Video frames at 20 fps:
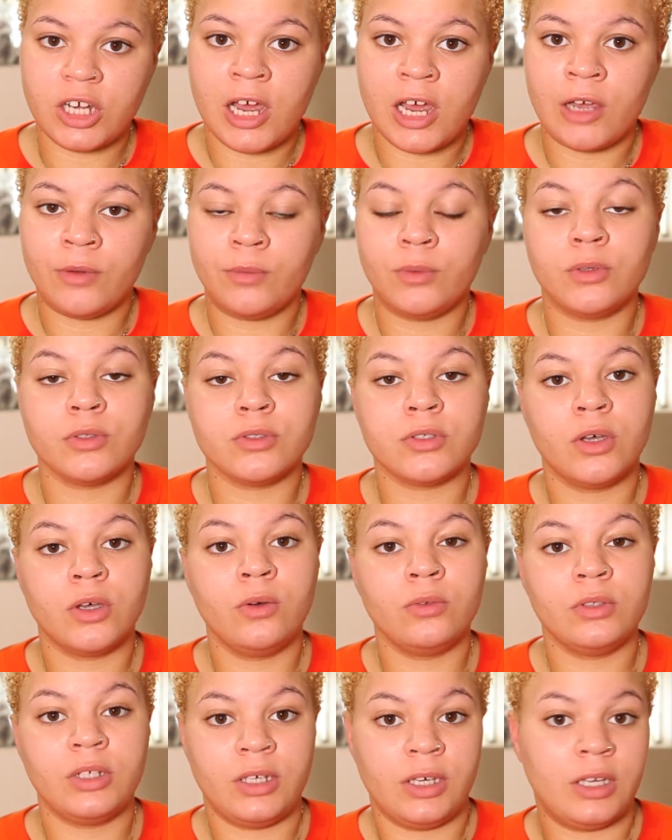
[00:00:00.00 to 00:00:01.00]
I will
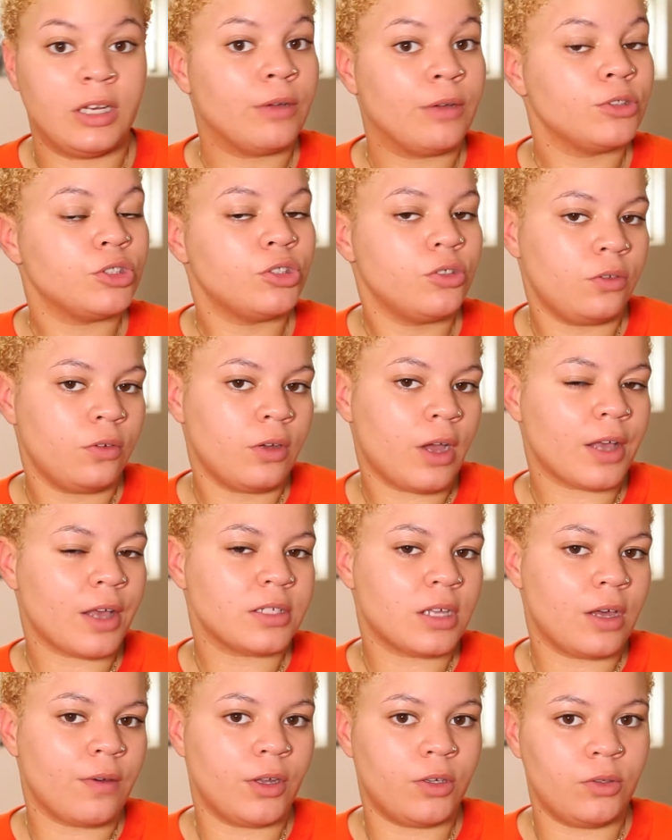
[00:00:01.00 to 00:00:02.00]
tone it, and I will show you guys
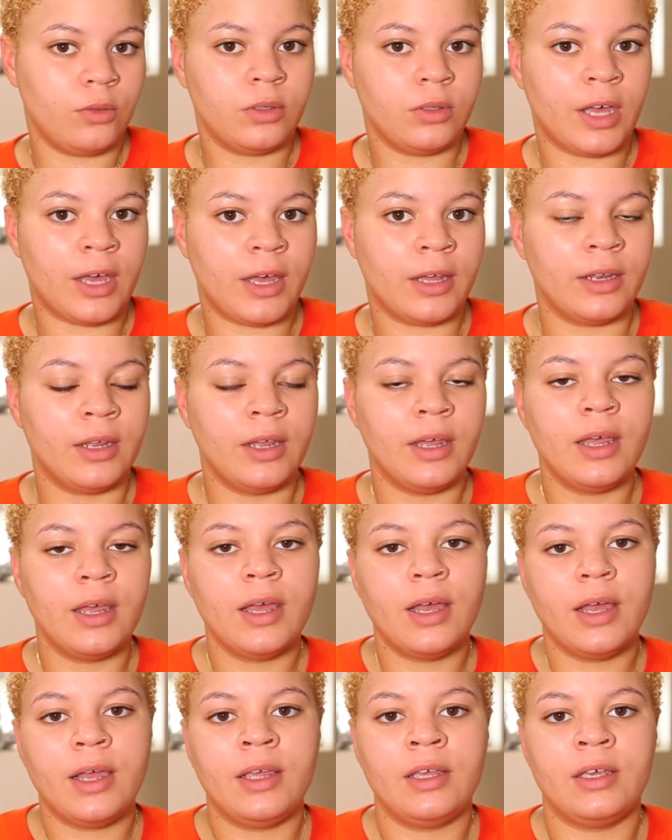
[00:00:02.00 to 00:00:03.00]
how I do that.
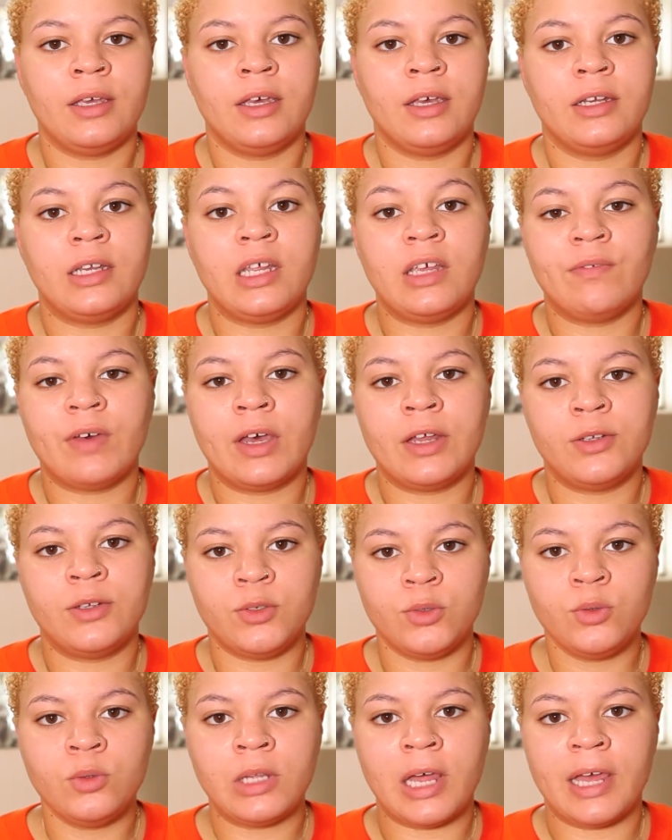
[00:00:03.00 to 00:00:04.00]
And if I
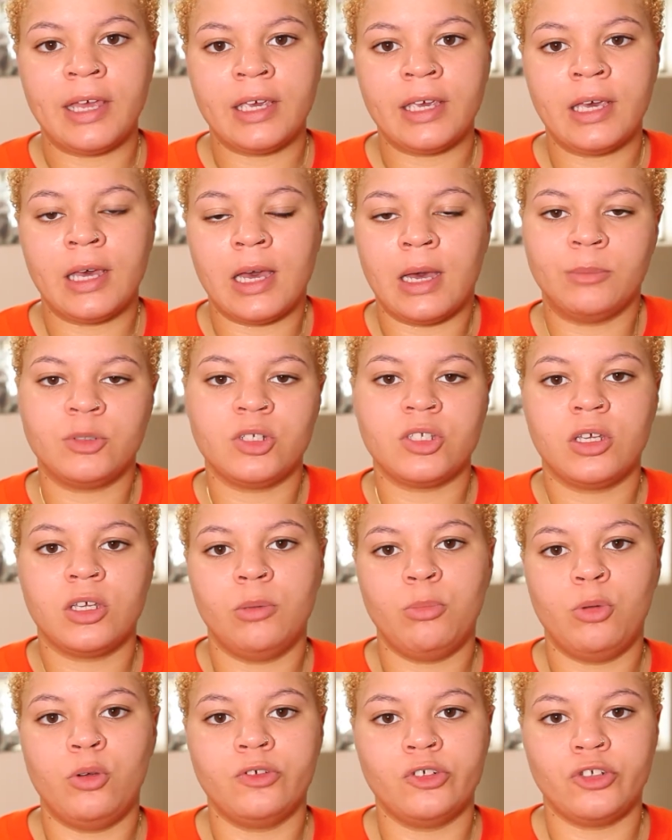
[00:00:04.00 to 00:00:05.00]
do like it, I'm just going
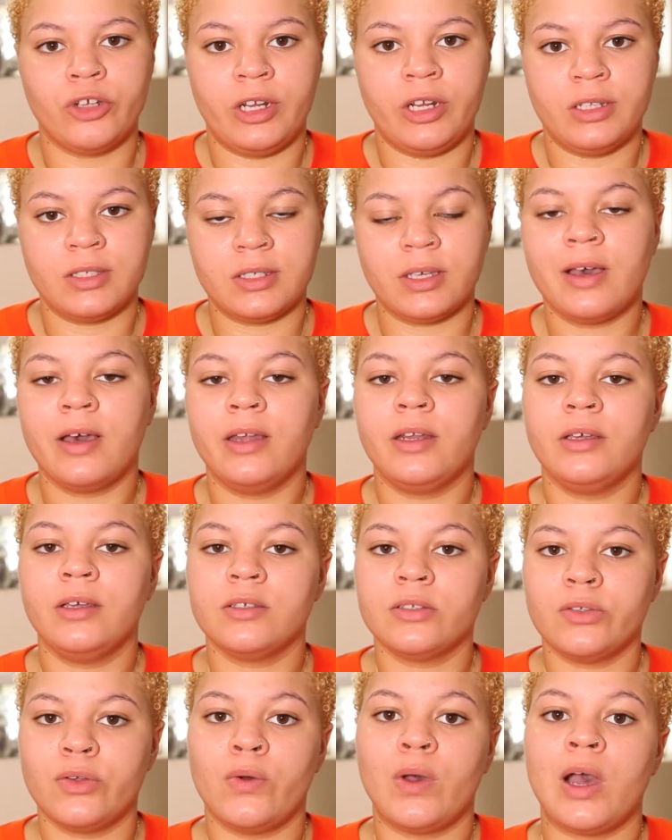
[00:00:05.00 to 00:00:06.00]
to move straight into cutting.
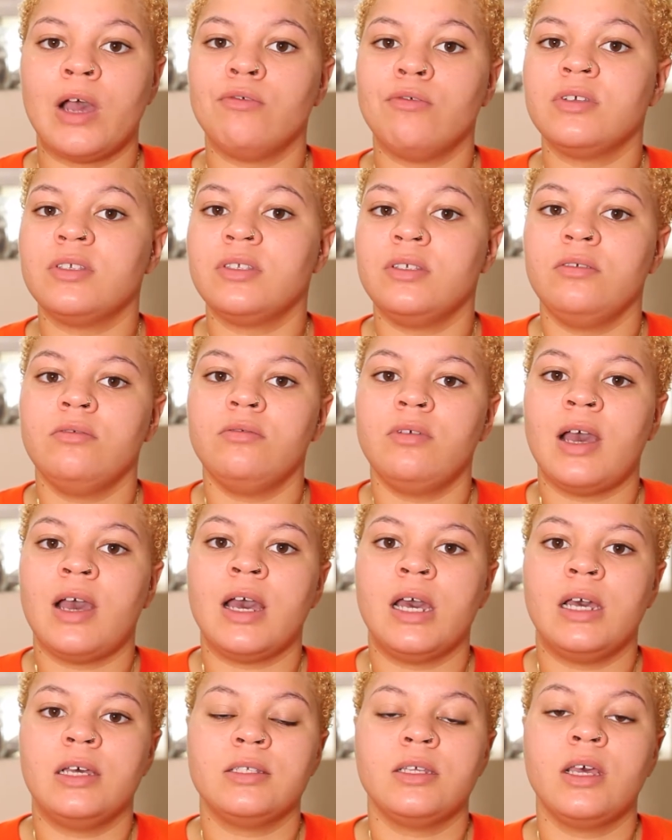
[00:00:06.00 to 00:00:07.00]
So I will see you
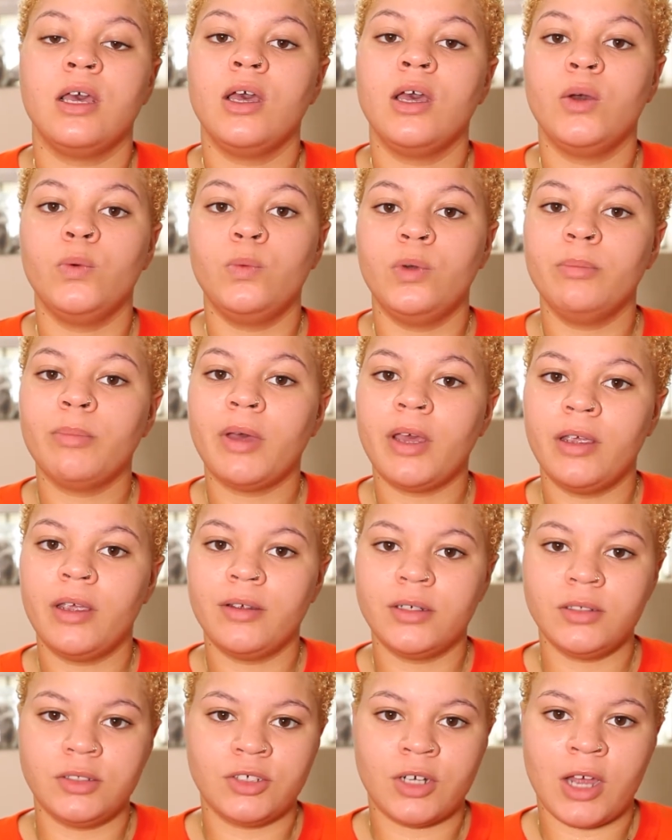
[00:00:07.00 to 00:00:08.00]
guys when my hair
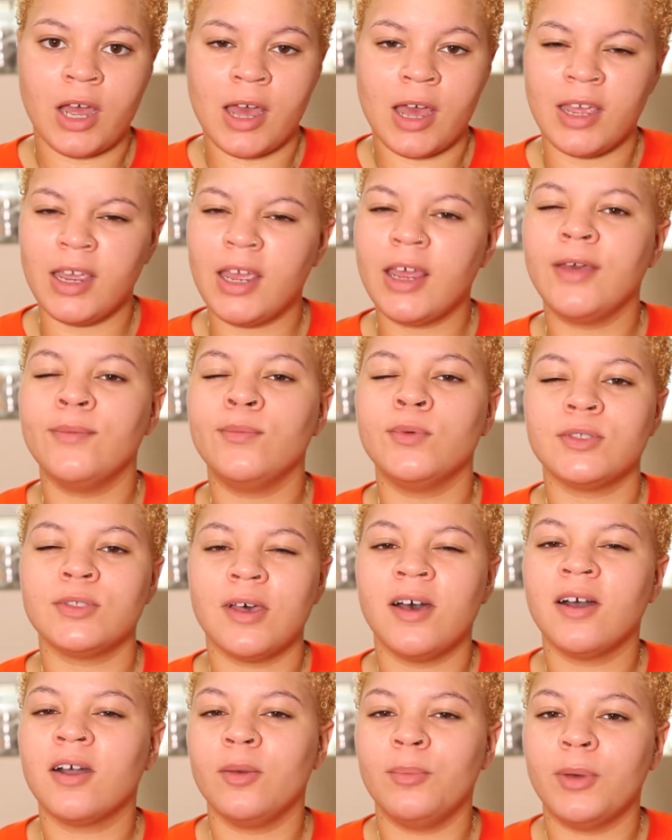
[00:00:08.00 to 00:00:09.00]
is dry, and we'll
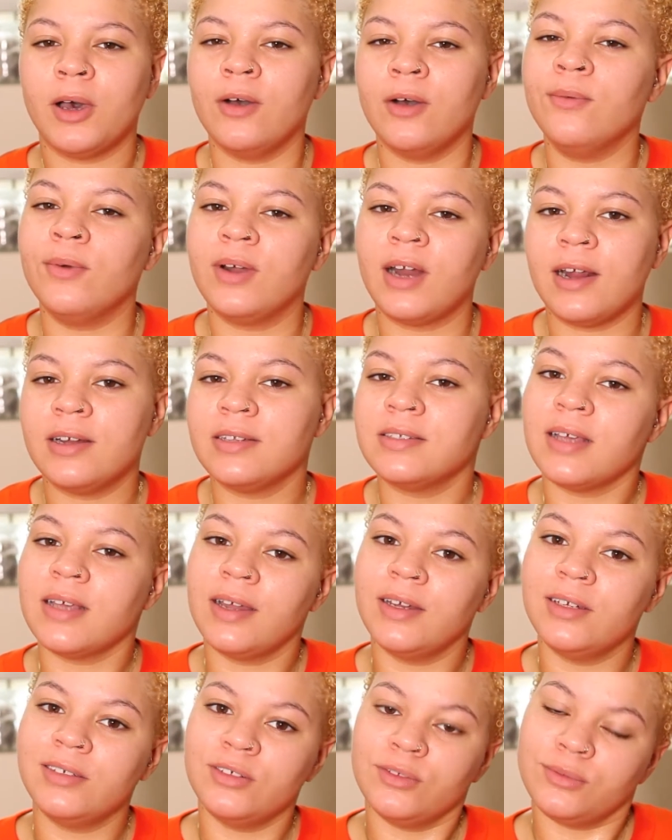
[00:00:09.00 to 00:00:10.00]
talk about what I
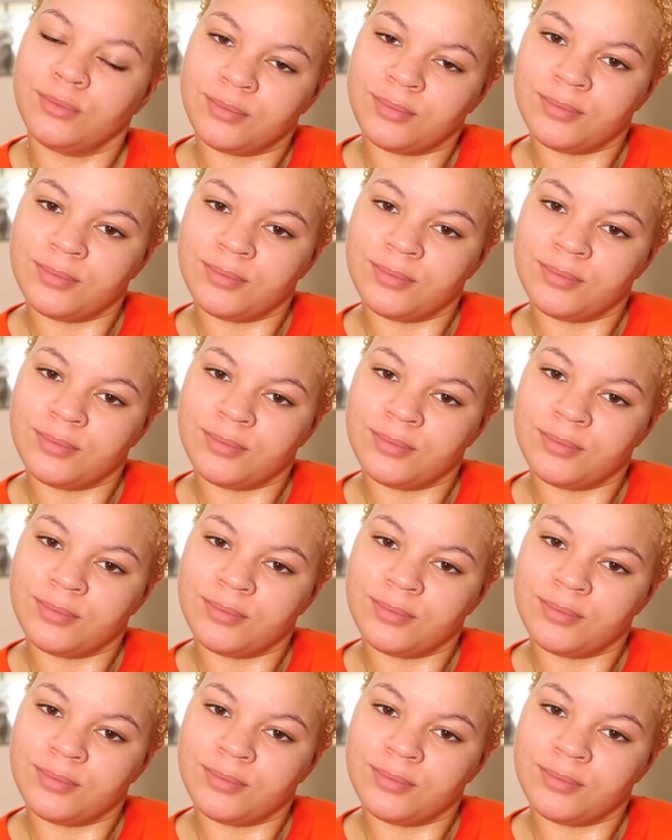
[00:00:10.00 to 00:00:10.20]
decide to do.